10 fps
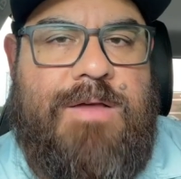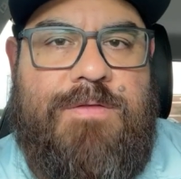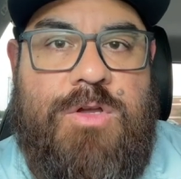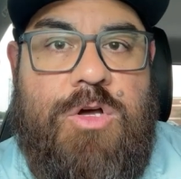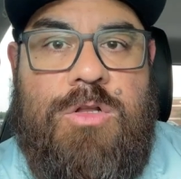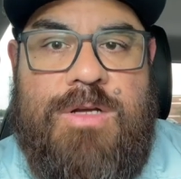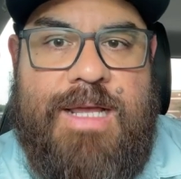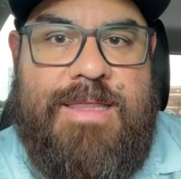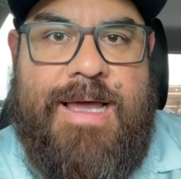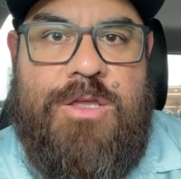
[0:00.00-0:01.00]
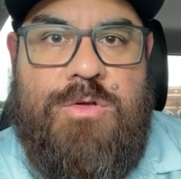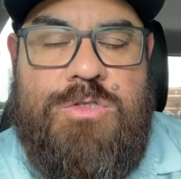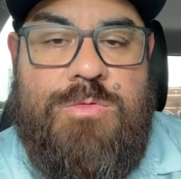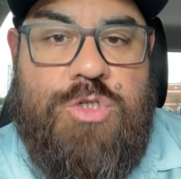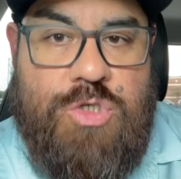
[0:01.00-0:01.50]
if you go look at that
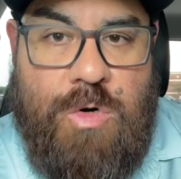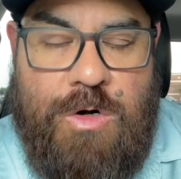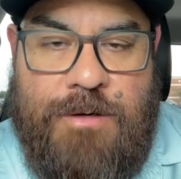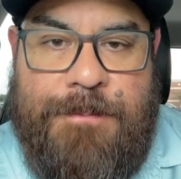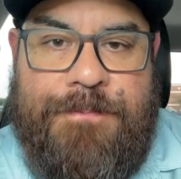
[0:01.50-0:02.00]
YouTube short,